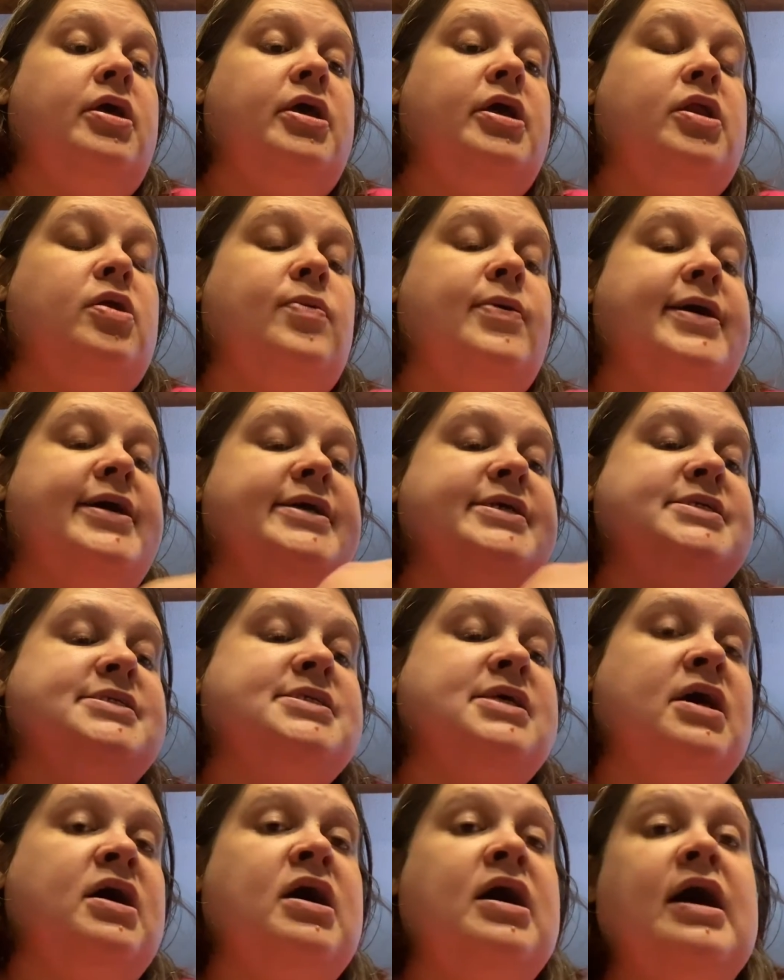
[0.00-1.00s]
Anyways,
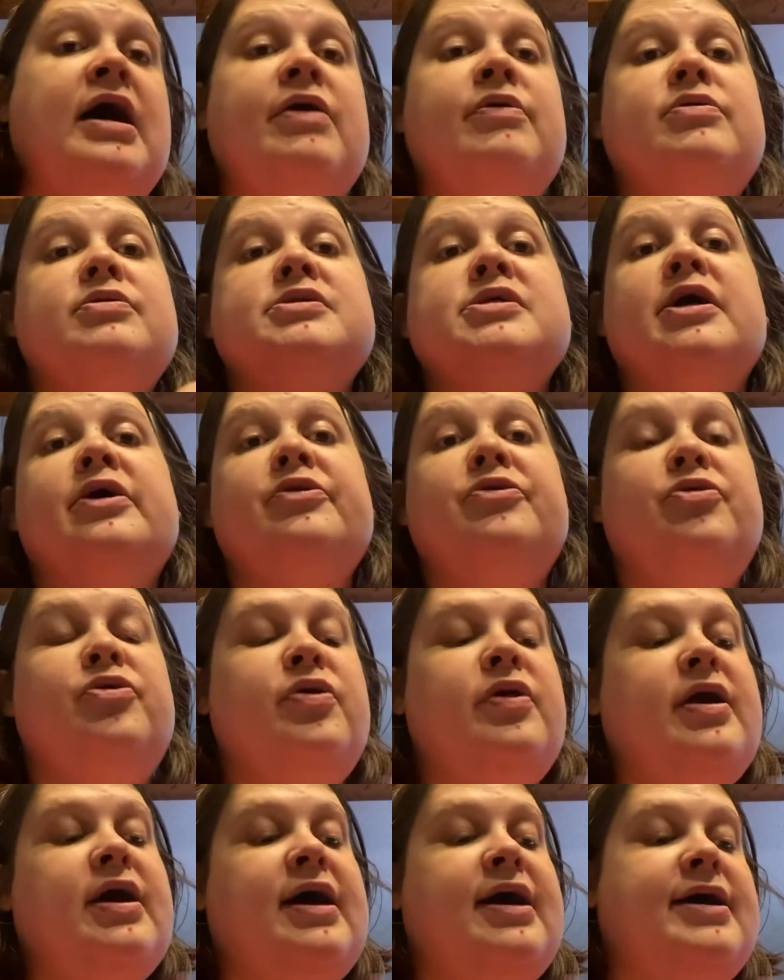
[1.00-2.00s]
I will talk to
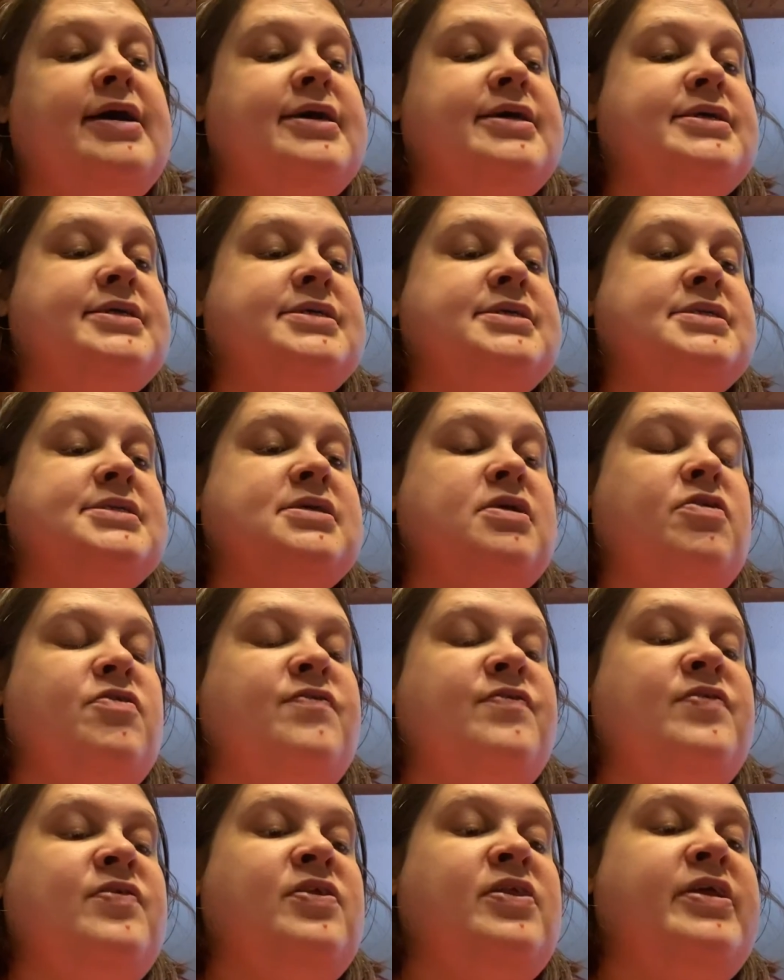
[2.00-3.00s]
you guys
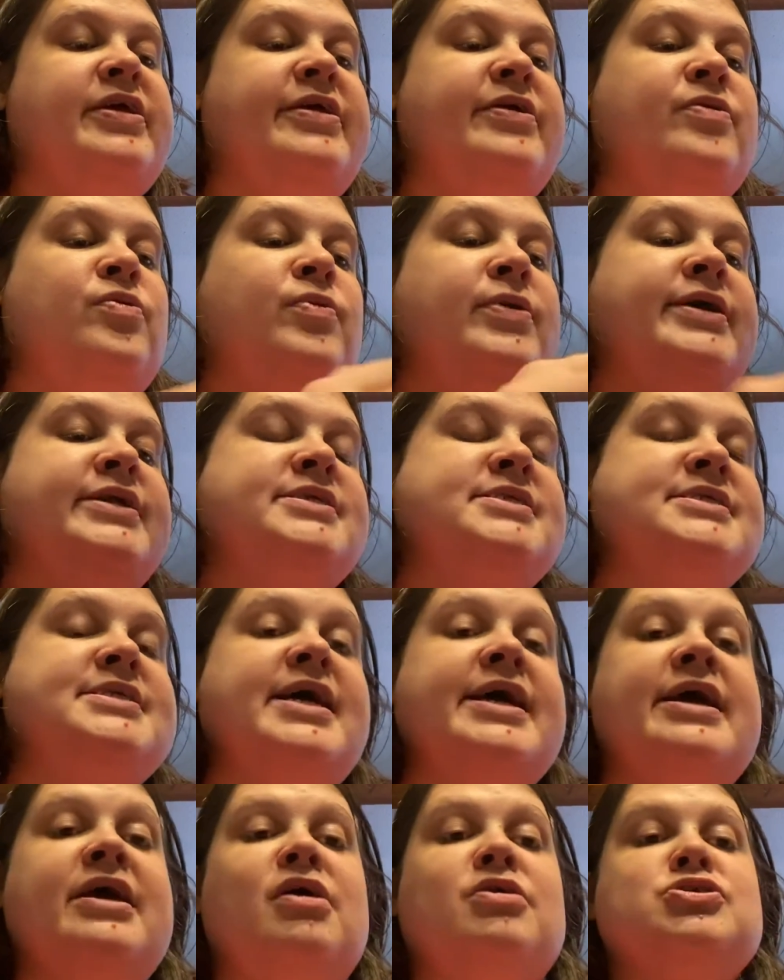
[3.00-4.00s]
hopefully
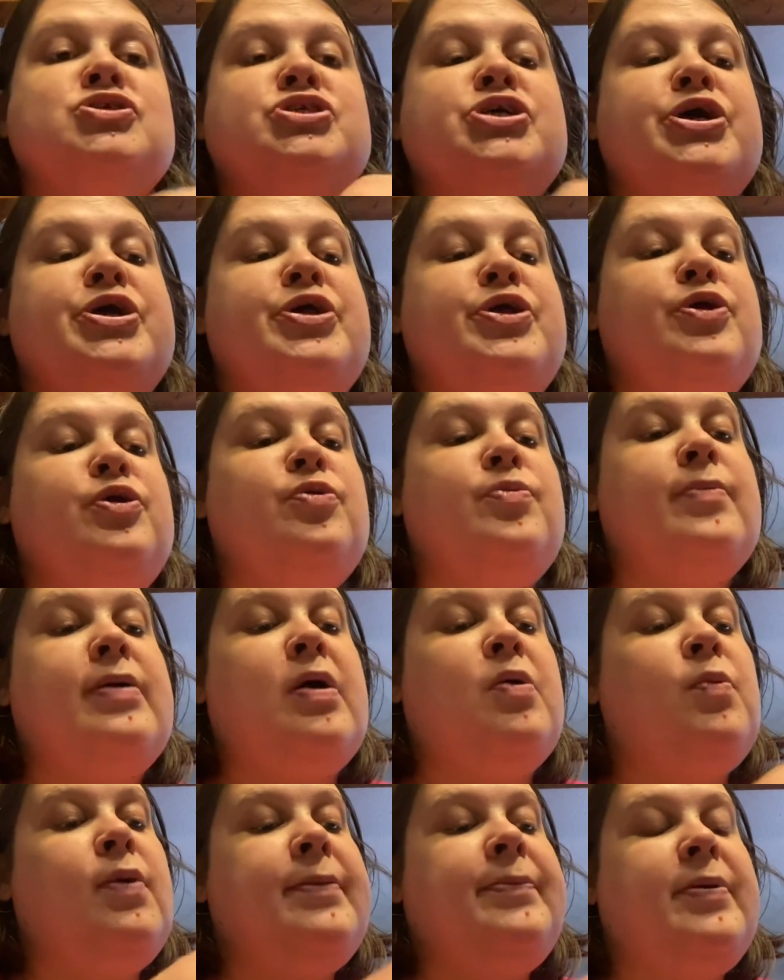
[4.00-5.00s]
Wednesday. I'll show you my
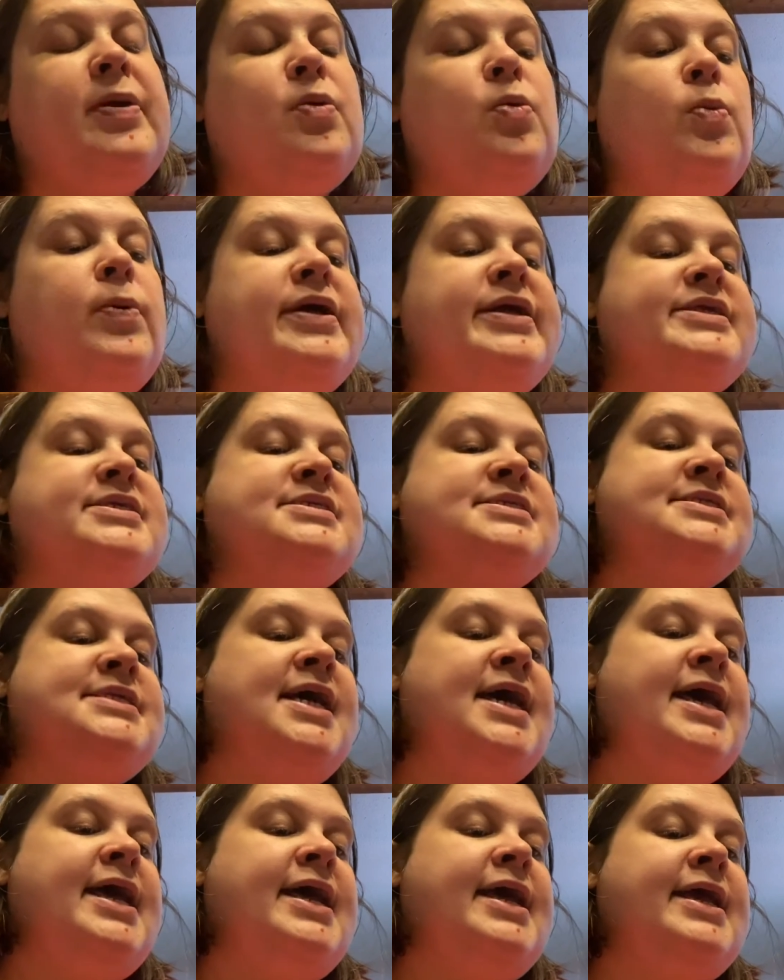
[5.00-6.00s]
Whippet
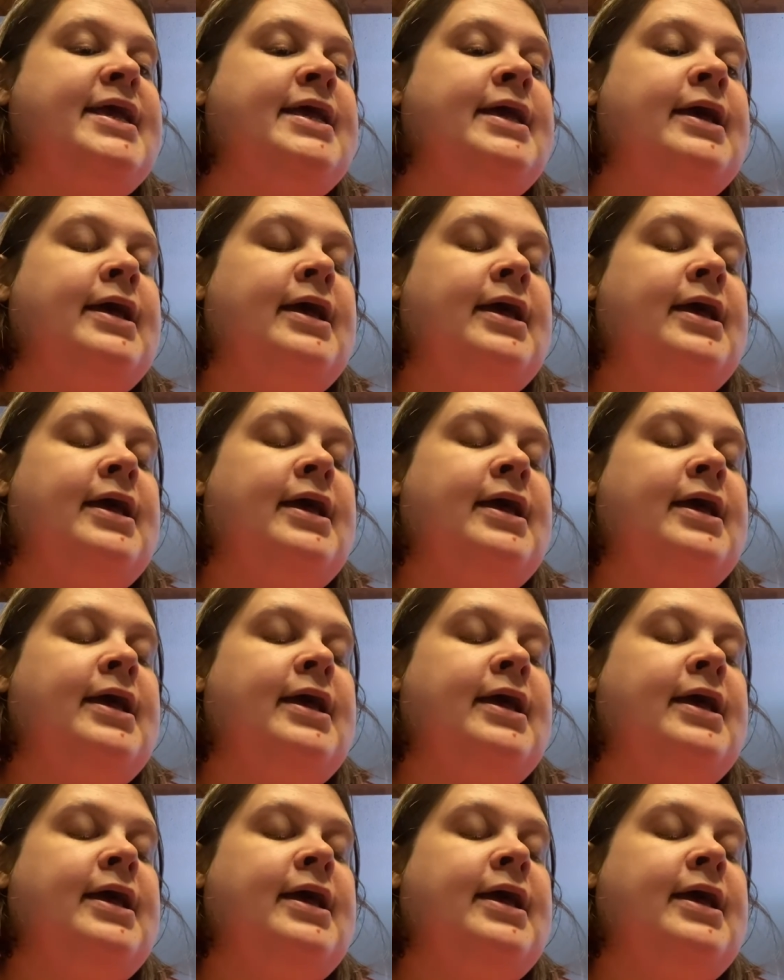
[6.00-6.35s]
Wednesday.